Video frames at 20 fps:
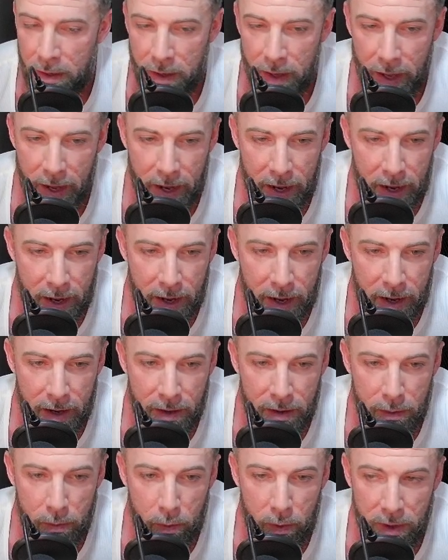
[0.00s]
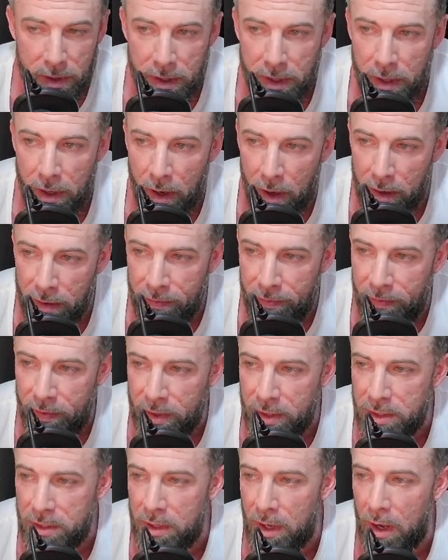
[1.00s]
And with the
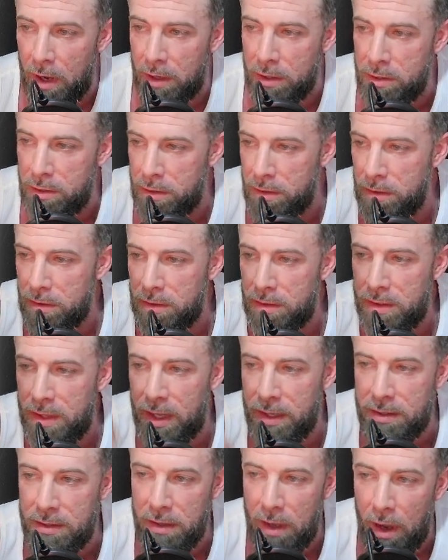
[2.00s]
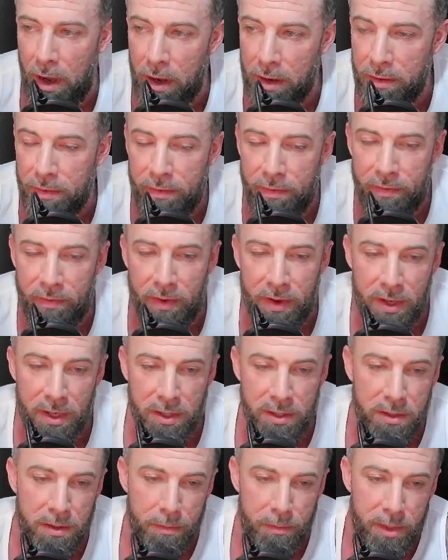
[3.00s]
unfinished auctions, that's
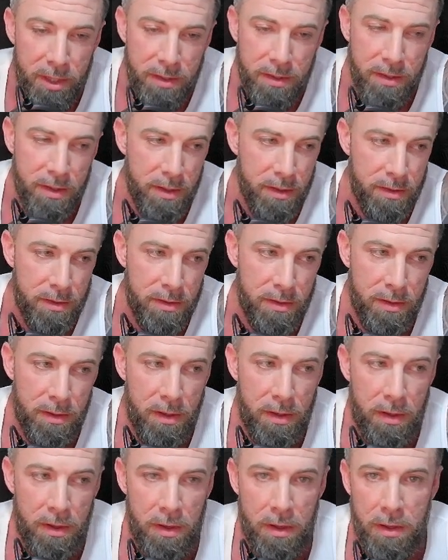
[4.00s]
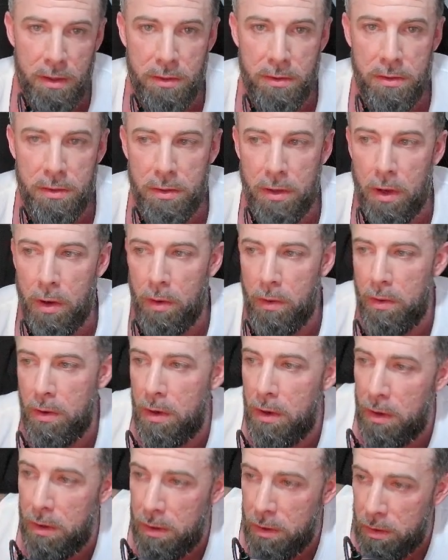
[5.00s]
unfinished business. So
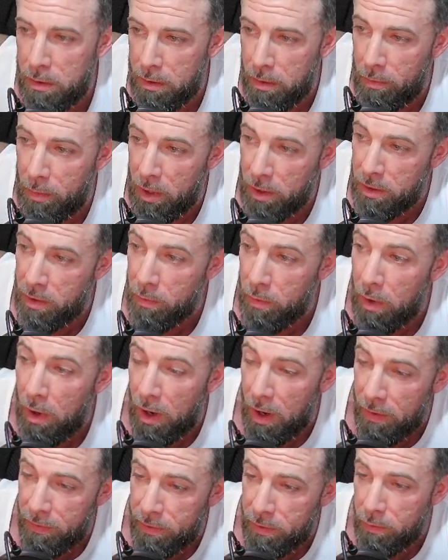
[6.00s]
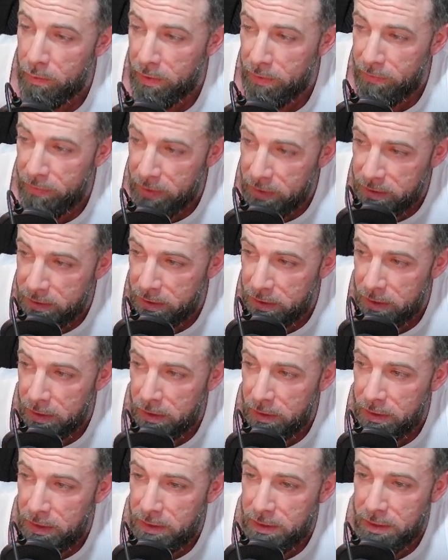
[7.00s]
the market will often revisit
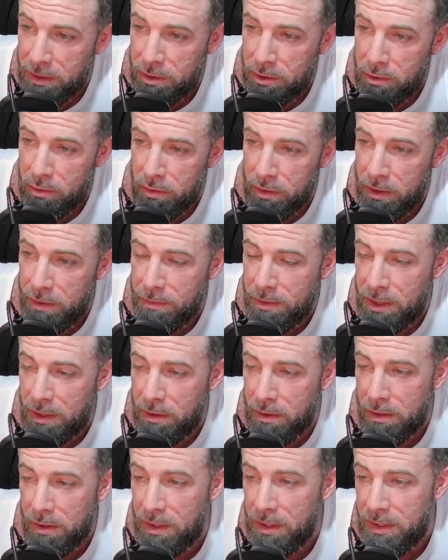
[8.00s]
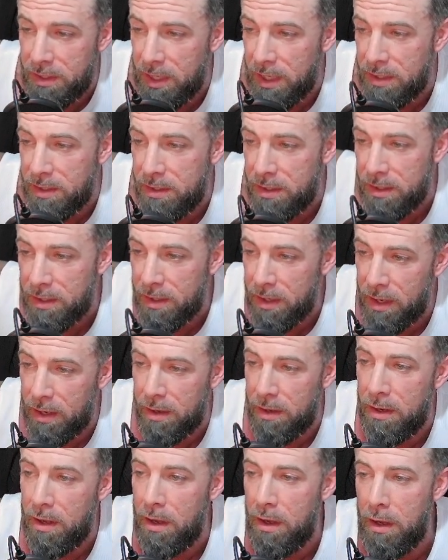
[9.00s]
these extremes and they're going to test it
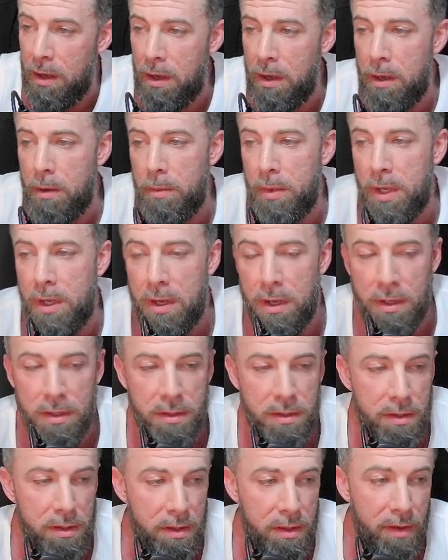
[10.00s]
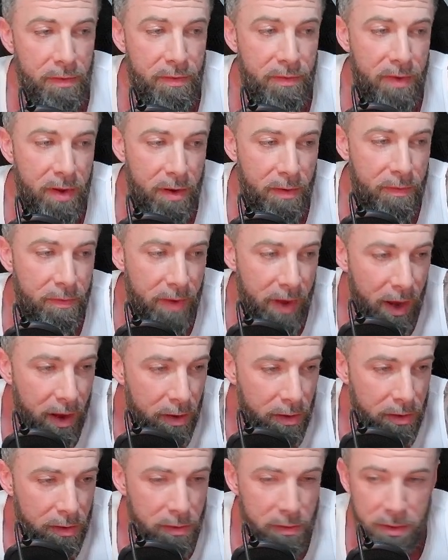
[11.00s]
again because the fair
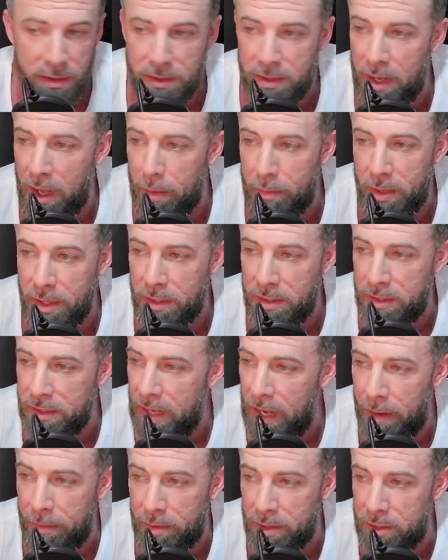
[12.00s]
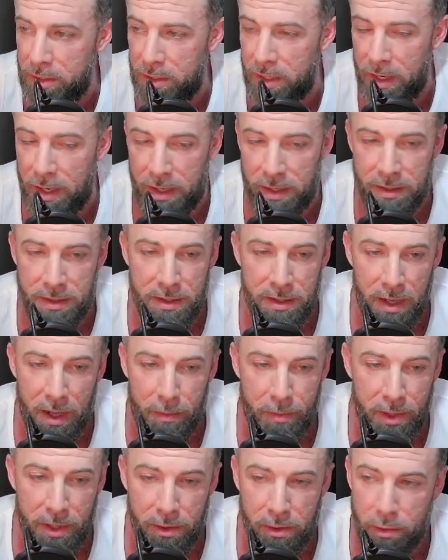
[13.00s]
value has not been established yet and it's not
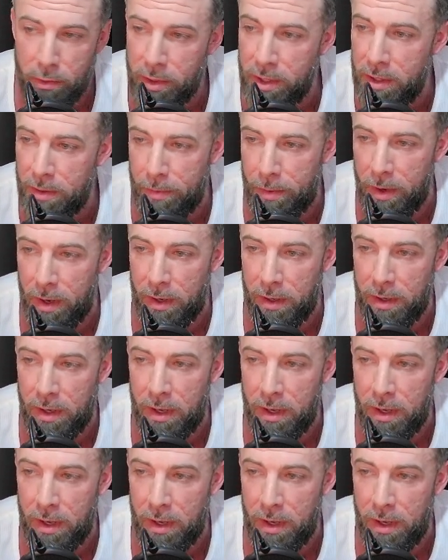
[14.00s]
been agreed upon,